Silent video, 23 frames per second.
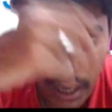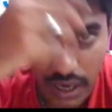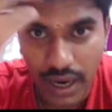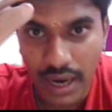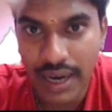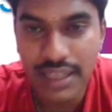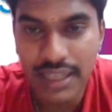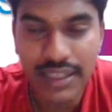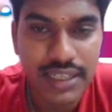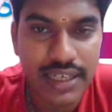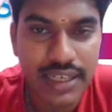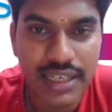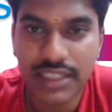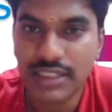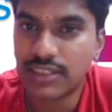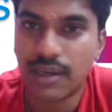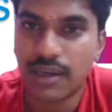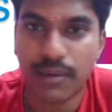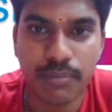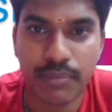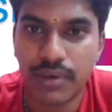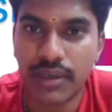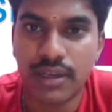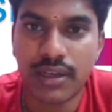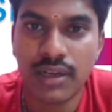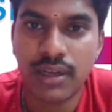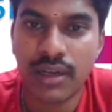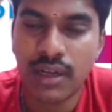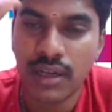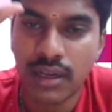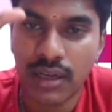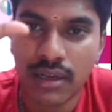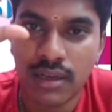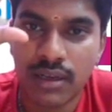Another example.
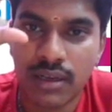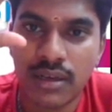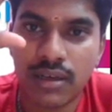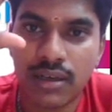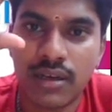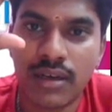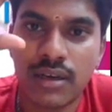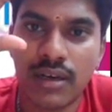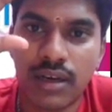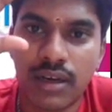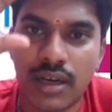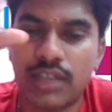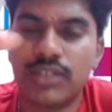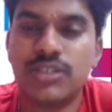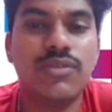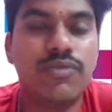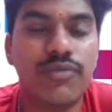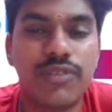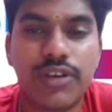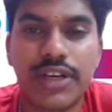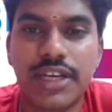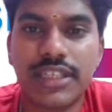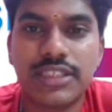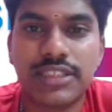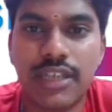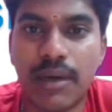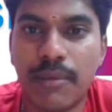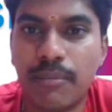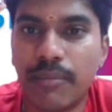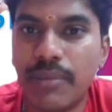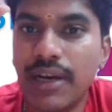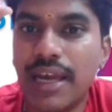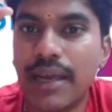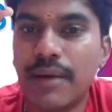Assume for
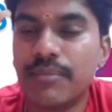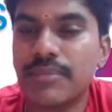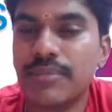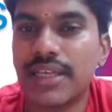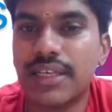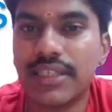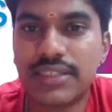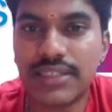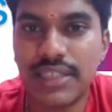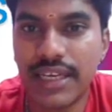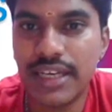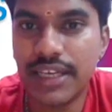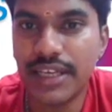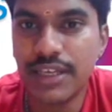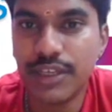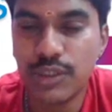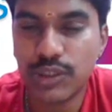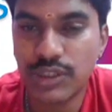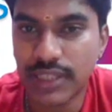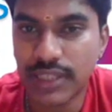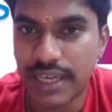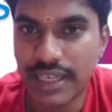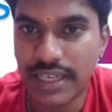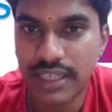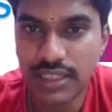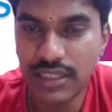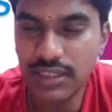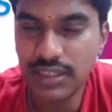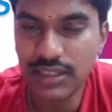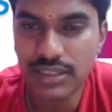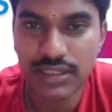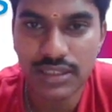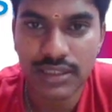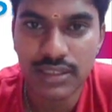example I am selling you cycles
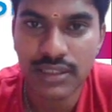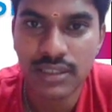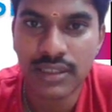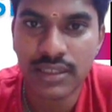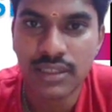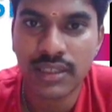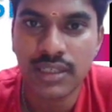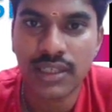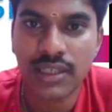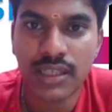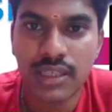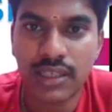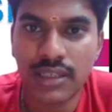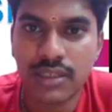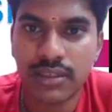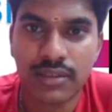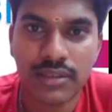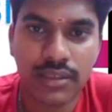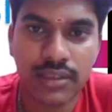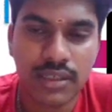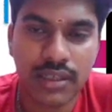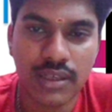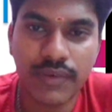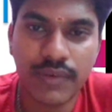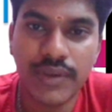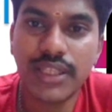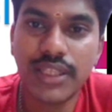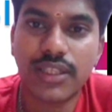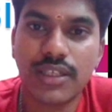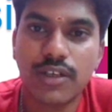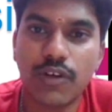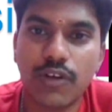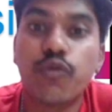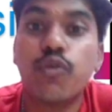with
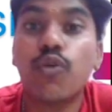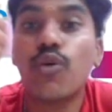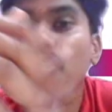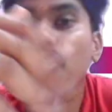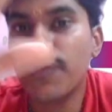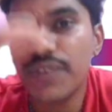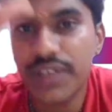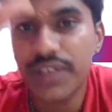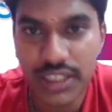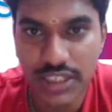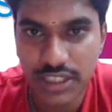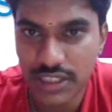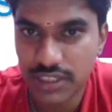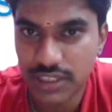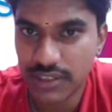4 wheels.